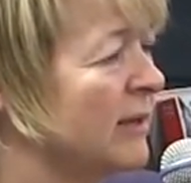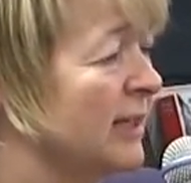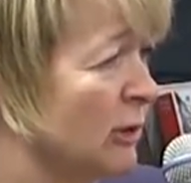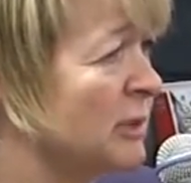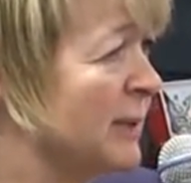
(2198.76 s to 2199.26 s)
in
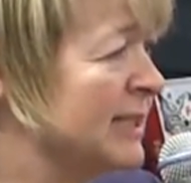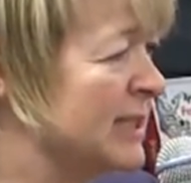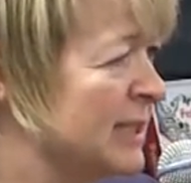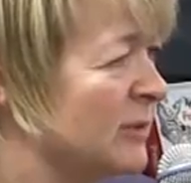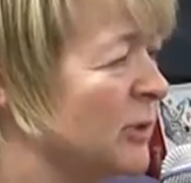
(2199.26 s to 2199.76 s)
lots of
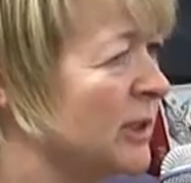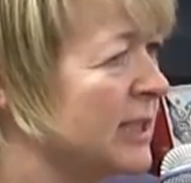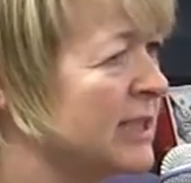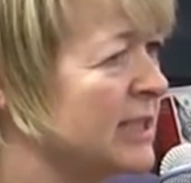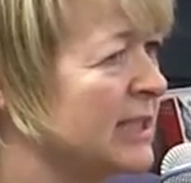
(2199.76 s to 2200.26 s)
places in the world,
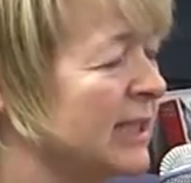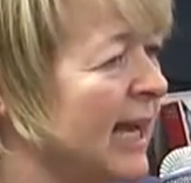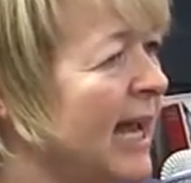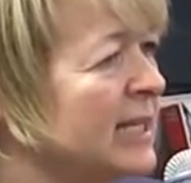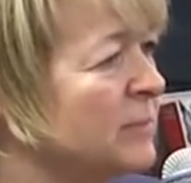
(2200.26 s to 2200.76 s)
this is still the
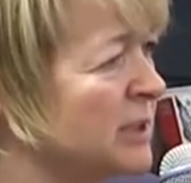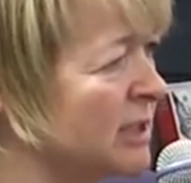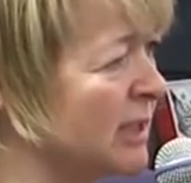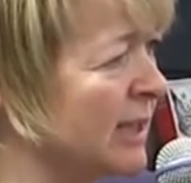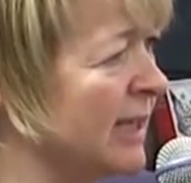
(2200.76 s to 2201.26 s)
case. But
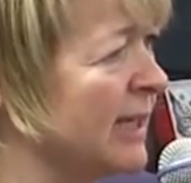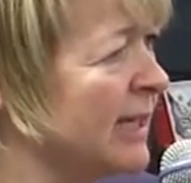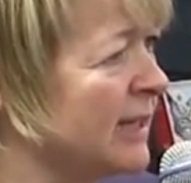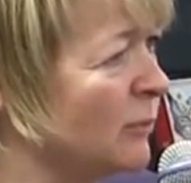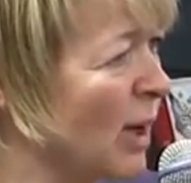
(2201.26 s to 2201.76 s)
certainly
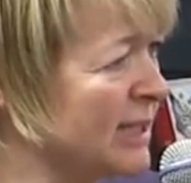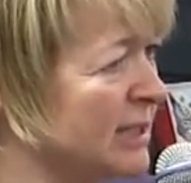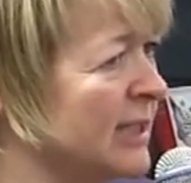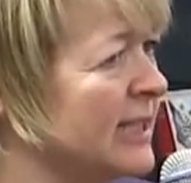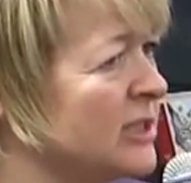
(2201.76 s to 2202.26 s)
in
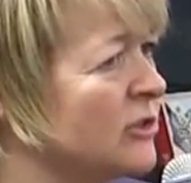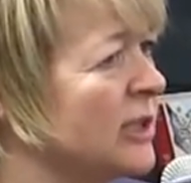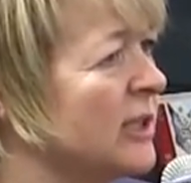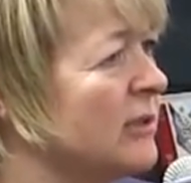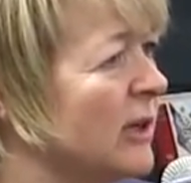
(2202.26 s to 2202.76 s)
Western
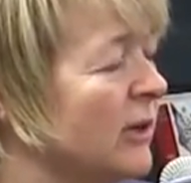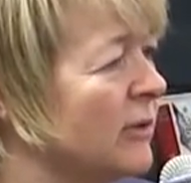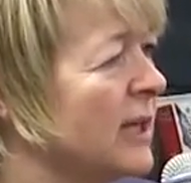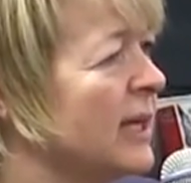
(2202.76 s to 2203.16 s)
history, you know,